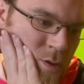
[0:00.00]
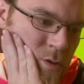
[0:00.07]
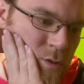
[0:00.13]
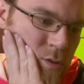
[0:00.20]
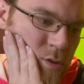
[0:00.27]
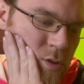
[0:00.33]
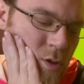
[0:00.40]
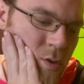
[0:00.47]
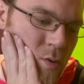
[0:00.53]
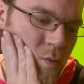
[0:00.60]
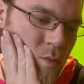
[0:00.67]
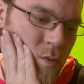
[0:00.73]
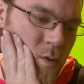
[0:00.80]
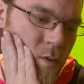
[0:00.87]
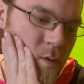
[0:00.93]

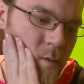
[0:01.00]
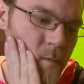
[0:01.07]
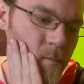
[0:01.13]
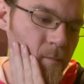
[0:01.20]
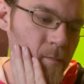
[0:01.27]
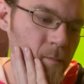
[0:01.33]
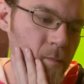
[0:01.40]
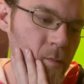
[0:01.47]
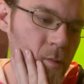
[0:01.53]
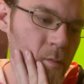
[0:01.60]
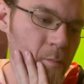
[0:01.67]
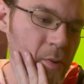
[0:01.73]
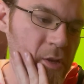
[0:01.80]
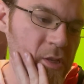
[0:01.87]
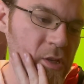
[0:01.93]
So
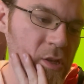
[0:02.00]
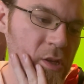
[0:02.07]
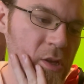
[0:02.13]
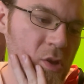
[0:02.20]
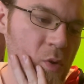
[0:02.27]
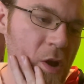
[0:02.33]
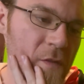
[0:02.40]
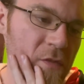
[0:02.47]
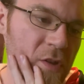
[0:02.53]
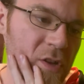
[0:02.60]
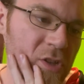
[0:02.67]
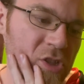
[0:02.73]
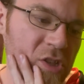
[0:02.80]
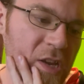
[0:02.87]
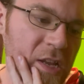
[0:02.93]
basically you have to
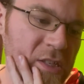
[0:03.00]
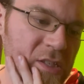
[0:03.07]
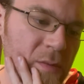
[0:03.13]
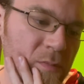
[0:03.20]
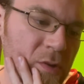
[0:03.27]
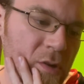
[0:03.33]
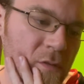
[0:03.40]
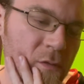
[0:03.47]
enchant something